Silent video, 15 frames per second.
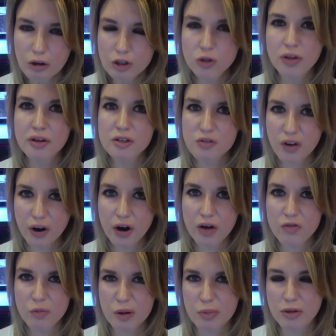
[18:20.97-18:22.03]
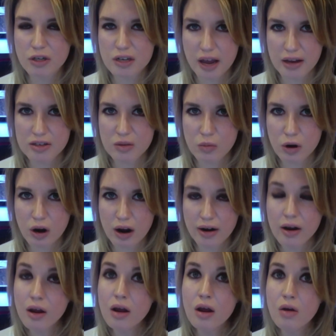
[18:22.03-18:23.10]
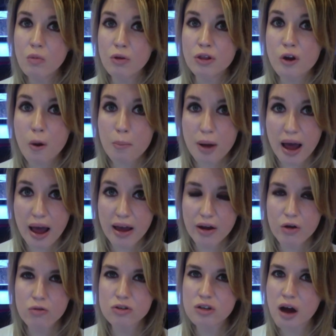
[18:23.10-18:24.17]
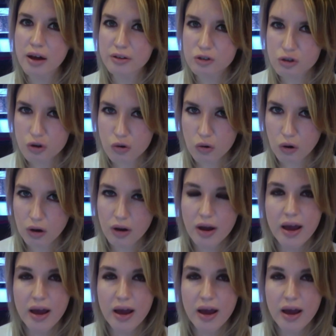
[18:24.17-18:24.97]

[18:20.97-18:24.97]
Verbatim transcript: So I think it's very hard for people to take someone on with no pay who's not in school.